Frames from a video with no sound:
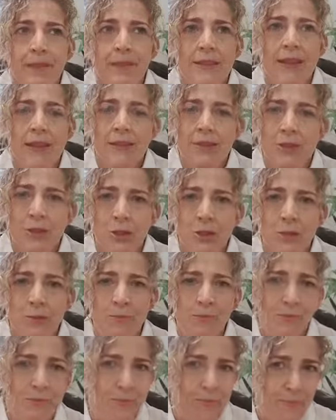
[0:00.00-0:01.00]
They're
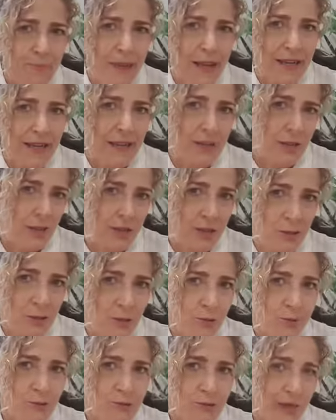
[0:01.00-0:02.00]
the
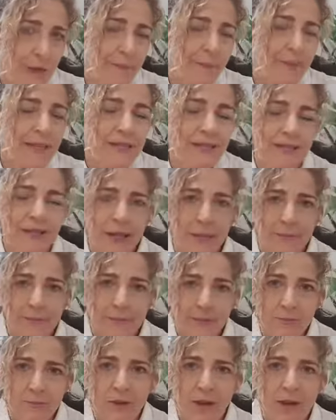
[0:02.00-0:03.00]
two companies that come
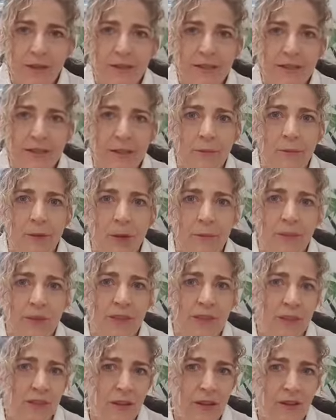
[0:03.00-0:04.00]
to mind at the
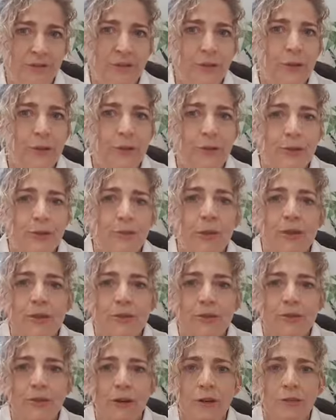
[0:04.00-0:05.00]
moment that I've used the
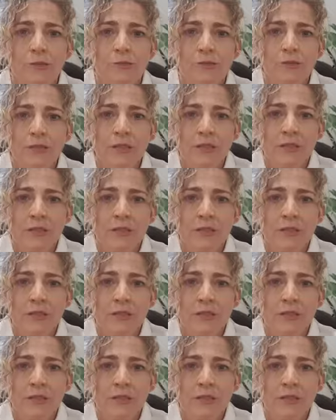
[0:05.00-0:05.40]
most of.